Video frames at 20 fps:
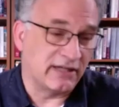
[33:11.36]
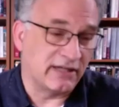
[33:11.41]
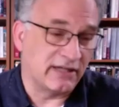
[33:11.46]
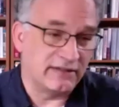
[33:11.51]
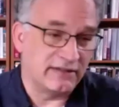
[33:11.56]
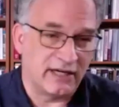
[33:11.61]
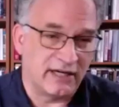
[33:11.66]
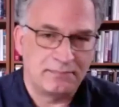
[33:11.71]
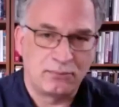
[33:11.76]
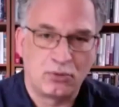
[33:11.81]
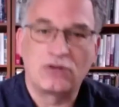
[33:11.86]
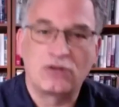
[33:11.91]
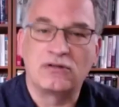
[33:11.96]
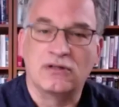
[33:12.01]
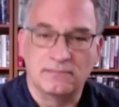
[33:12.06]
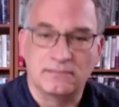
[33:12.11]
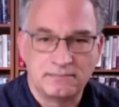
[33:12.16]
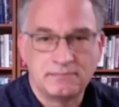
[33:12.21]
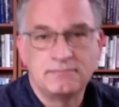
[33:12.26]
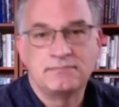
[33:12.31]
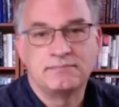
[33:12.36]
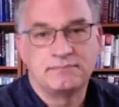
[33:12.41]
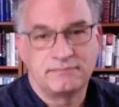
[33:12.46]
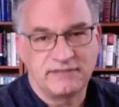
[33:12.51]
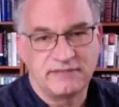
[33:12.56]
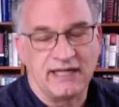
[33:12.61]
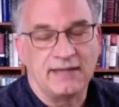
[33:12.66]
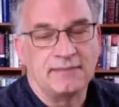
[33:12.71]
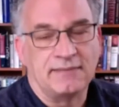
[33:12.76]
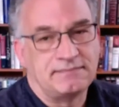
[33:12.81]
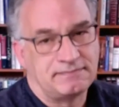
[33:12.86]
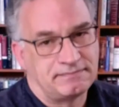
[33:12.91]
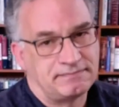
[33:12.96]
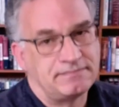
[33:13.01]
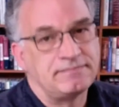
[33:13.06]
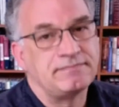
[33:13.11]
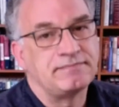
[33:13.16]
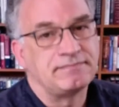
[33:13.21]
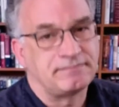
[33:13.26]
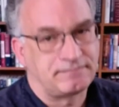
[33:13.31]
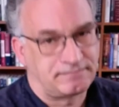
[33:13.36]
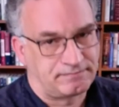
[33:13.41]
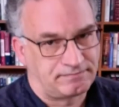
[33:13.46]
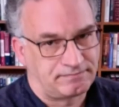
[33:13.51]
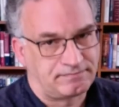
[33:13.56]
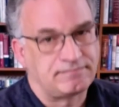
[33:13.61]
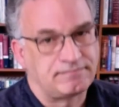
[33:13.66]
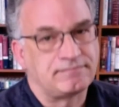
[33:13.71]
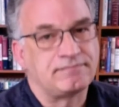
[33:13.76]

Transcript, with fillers: Yeah. Boardwalk. Yeah. Yeah. One of them. And